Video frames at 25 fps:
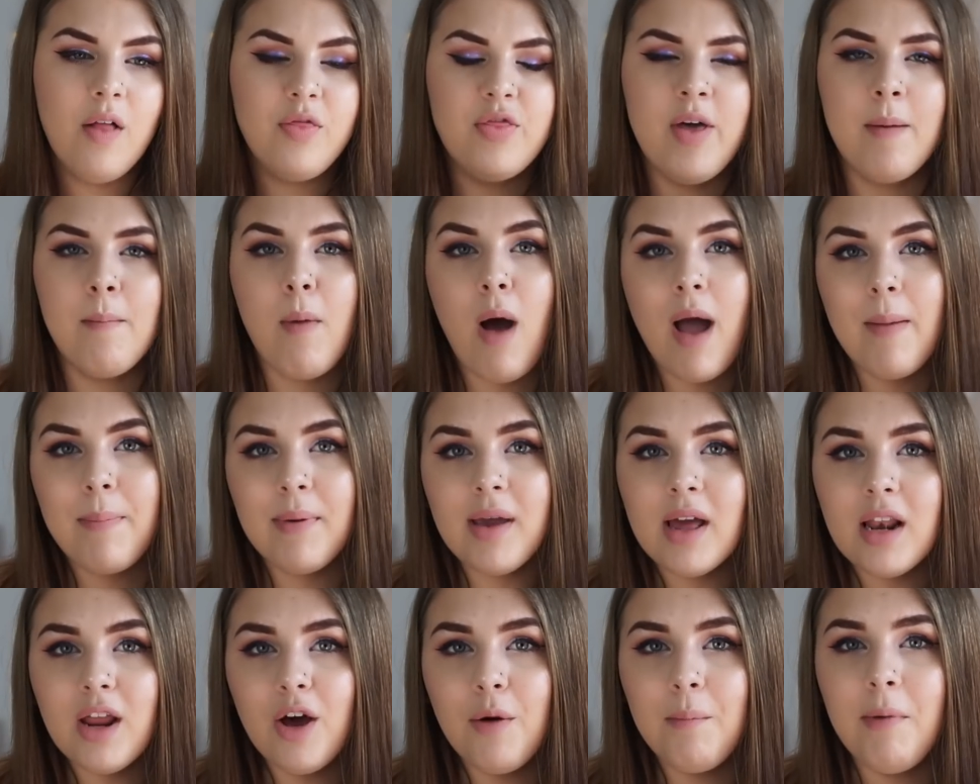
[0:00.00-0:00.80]
There might
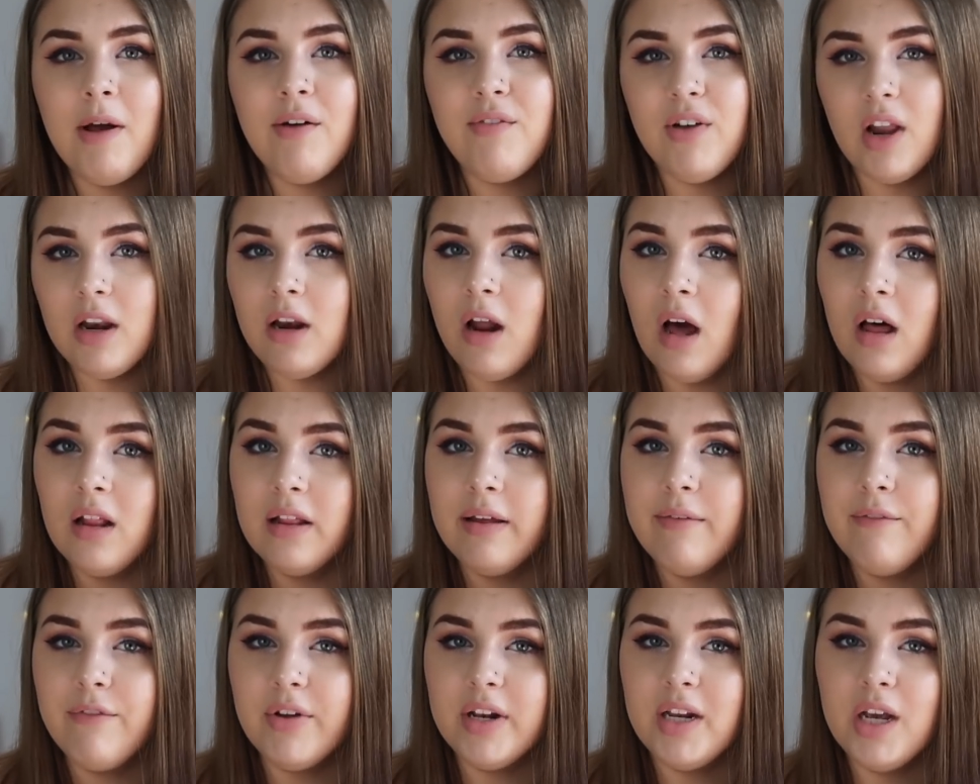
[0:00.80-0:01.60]
be a little bit of a lull
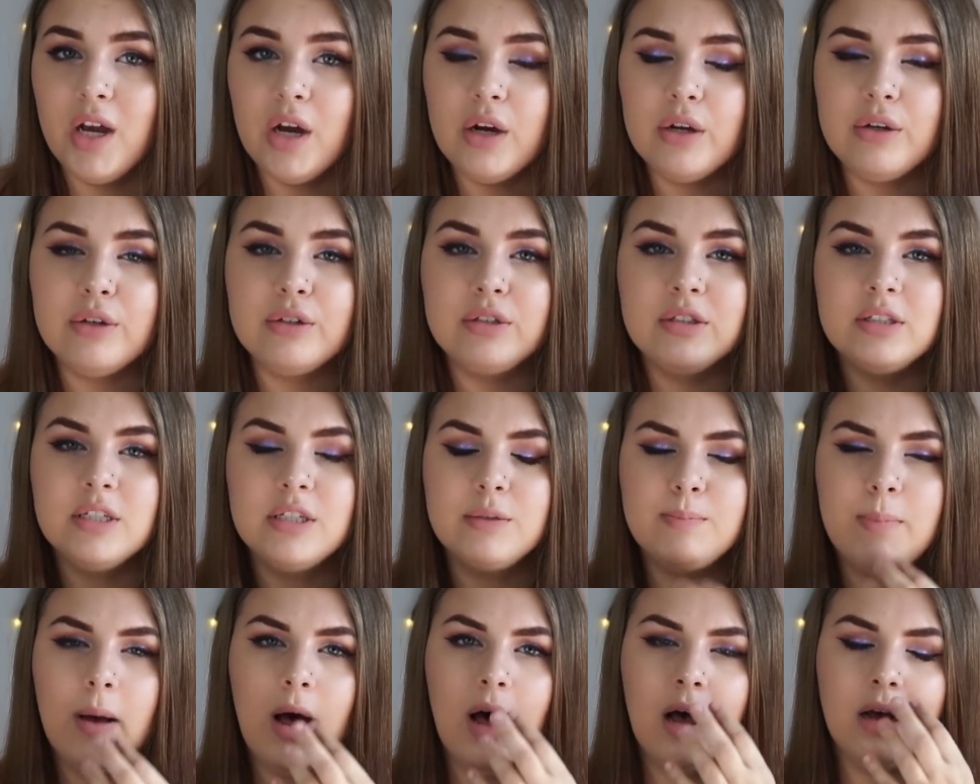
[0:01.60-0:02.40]
in videos
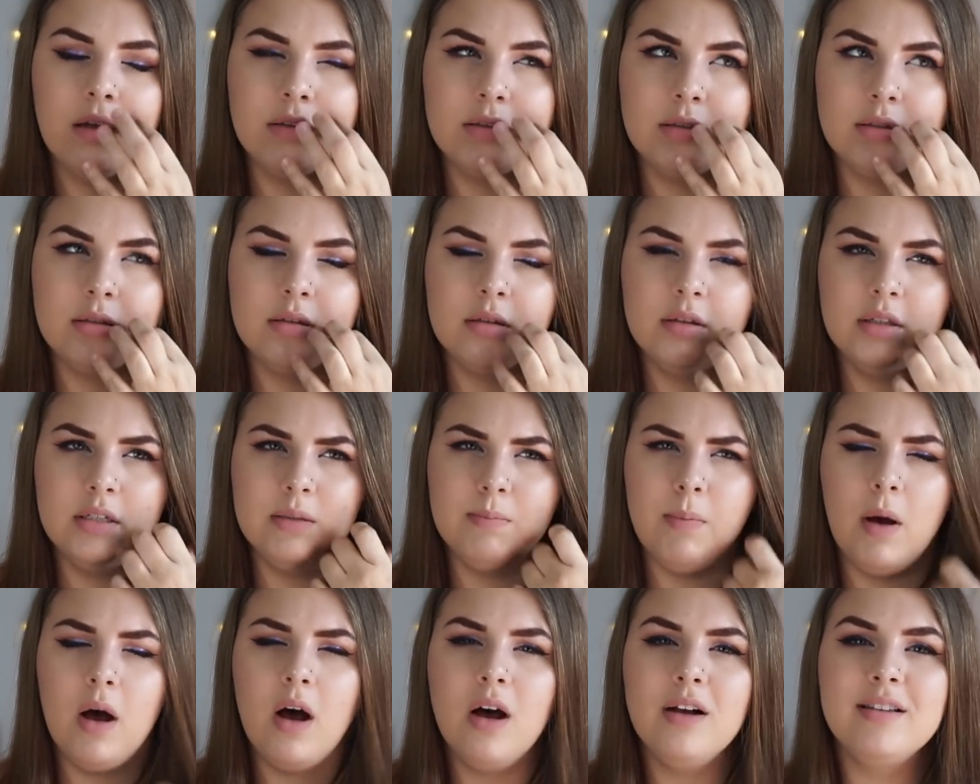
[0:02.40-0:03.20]
this past,
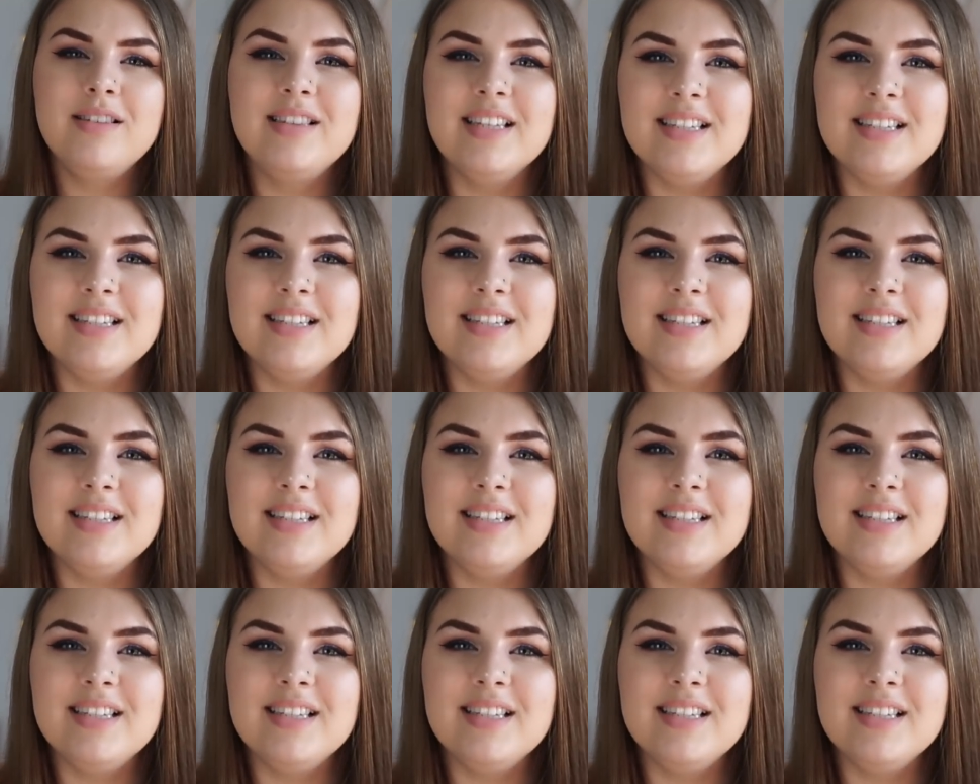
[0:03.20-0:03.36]
this past,